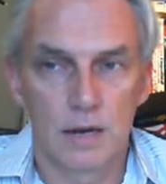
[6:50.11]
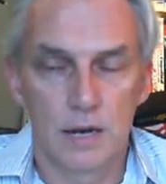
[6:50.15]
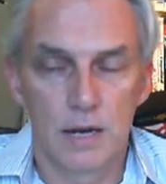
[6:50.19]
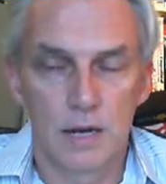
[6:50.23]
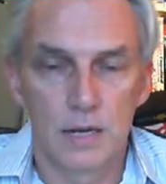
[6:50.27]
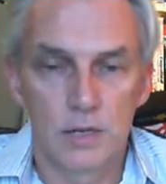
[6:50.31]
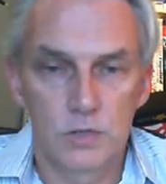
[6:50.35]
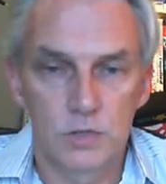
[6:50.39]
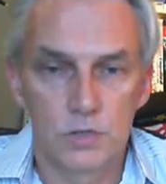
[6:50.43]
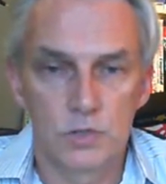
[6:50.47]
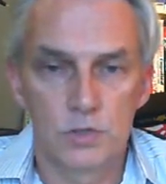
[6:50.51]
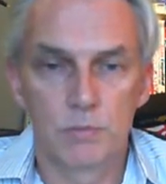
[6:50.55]

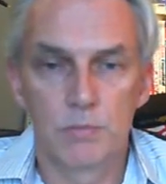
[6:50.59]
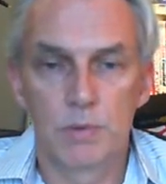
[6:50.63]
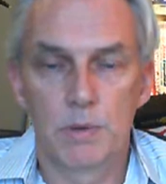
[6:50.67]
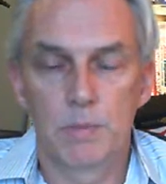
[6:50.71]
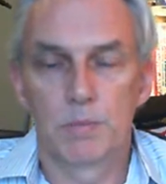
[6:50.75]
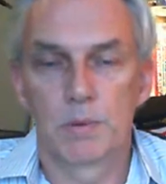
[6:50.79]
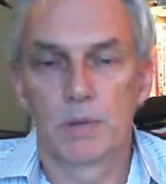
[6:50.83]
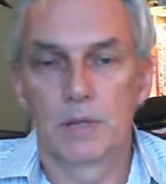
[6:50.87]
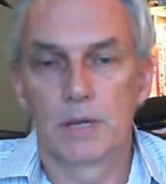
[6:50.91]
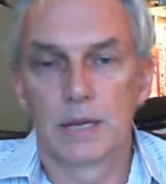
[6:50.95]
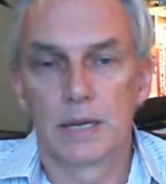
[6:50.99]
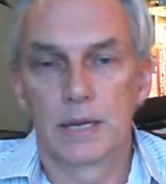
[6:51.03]
I should be
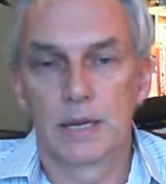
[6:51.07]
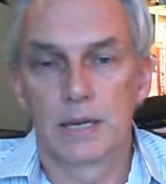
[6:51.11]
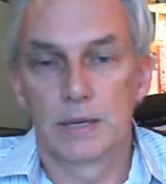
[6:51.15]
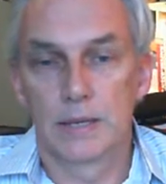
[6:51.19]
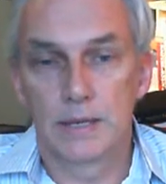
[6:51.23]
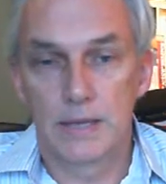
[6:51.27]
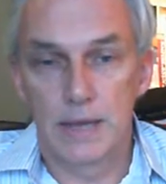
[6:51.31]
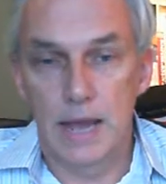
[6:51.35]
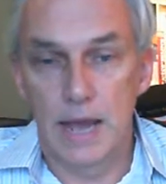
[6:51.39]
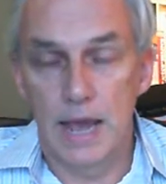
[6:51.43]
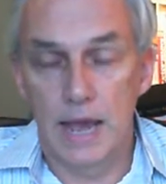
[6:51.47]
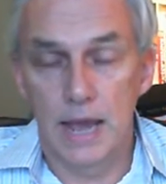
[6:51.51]
playing
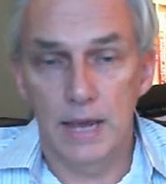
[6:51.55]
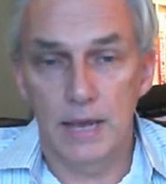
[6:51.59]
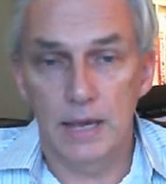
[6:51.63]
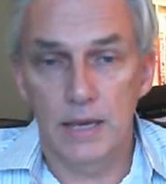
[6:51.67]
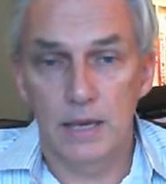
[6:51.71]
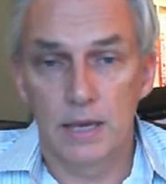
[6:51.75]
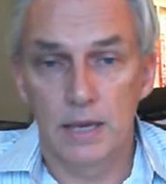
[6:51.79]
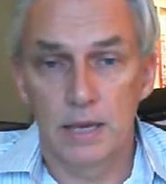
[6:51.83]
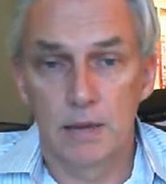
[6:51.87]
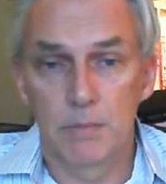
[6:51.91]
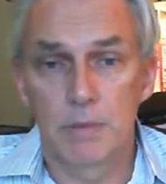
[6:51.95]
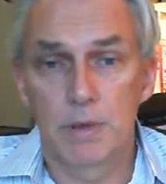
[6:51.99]
DAK
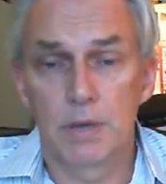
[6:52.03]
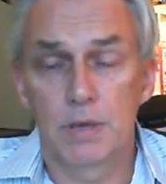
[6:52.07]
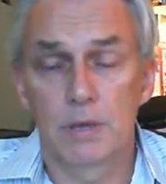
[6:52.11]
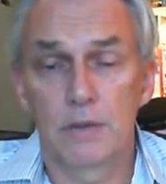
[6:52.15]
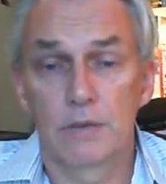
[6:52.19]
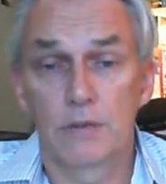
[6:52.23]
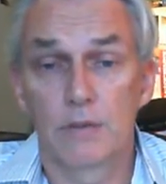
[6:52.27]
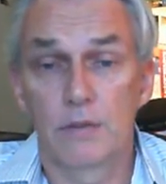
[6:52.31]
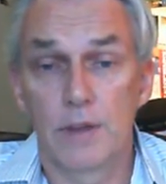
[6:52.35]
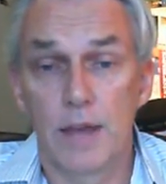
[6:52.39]
because